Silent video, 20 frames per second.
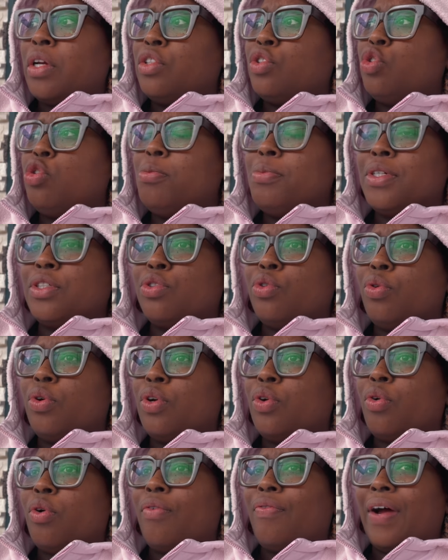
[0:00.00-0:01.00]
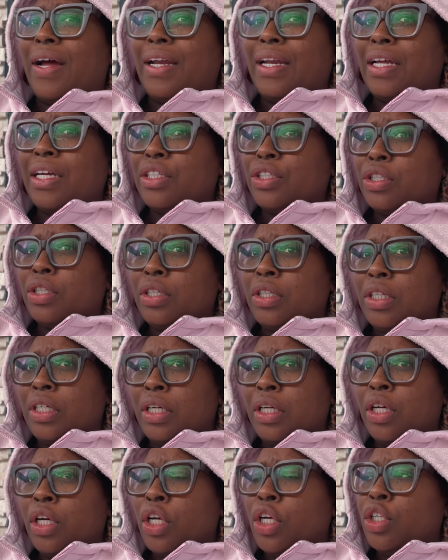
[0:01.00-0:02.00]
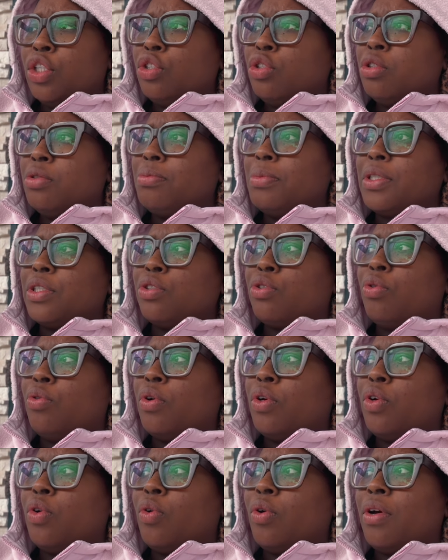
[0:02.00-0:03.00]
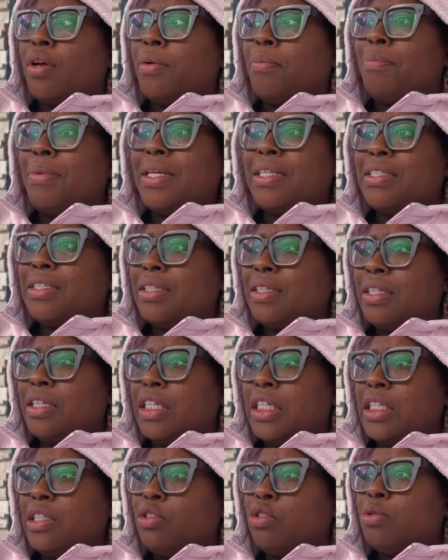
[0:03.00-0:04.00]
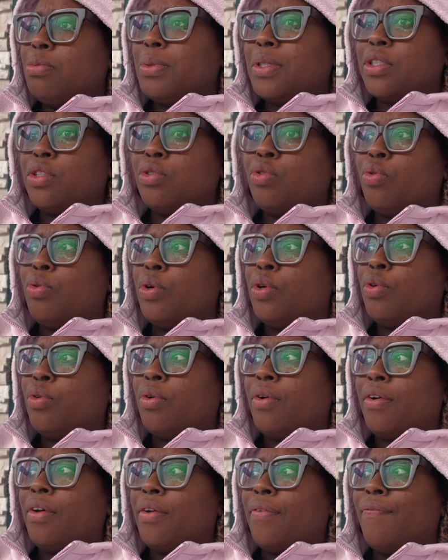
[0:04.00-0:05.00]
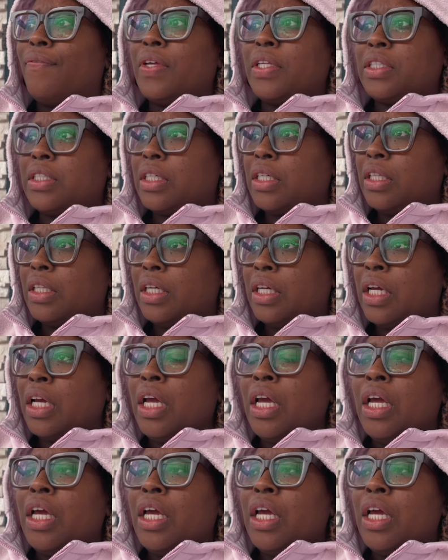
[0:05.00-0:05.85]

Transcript: too much going on financially, too much going on mentally, too much going on physically.